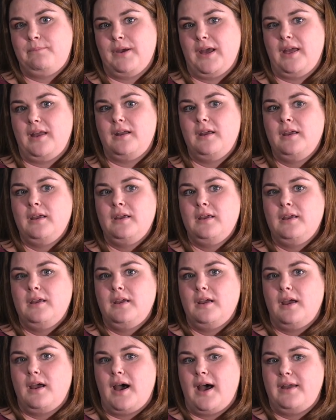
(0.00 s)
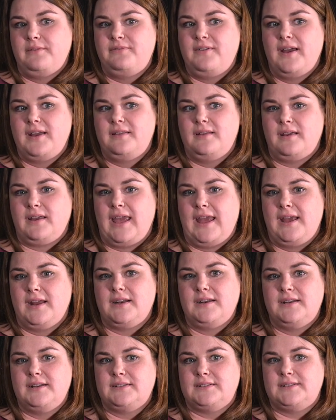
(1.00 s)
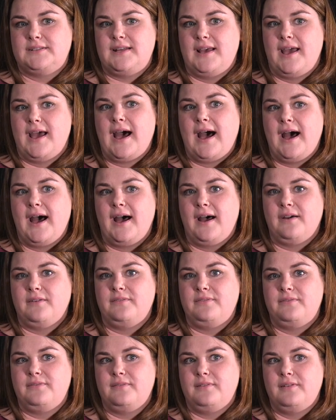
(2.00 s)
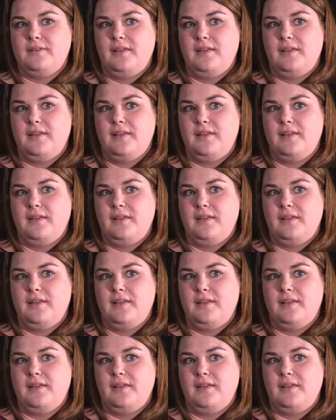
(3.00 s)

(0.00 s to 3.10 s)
But I find that candidates that have